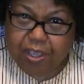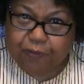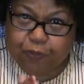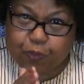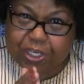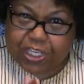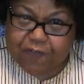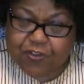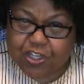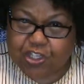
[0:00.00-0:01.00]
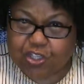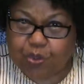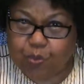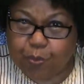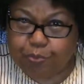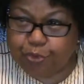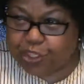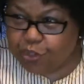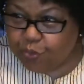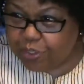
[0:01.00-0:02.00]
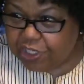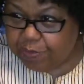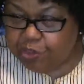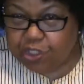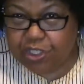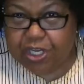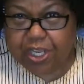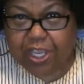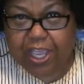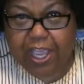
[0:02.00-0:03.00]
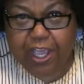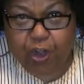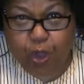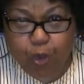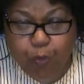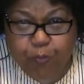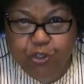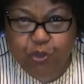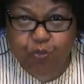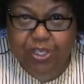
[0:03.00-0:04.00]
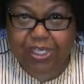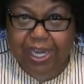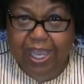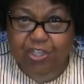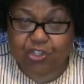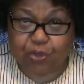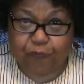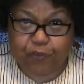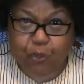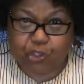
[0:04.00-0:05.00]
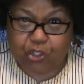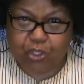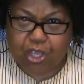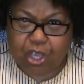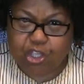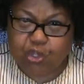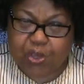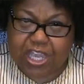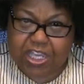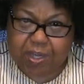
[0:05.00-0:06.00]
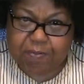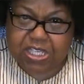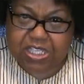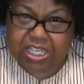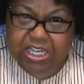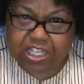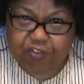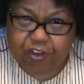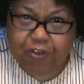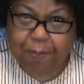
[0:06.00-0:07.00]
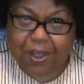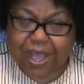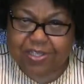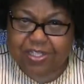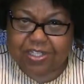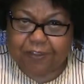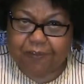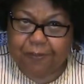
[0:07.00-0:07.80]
Forgiveness will bring you redemption and hope to realize your future. So it can be seen as very positive.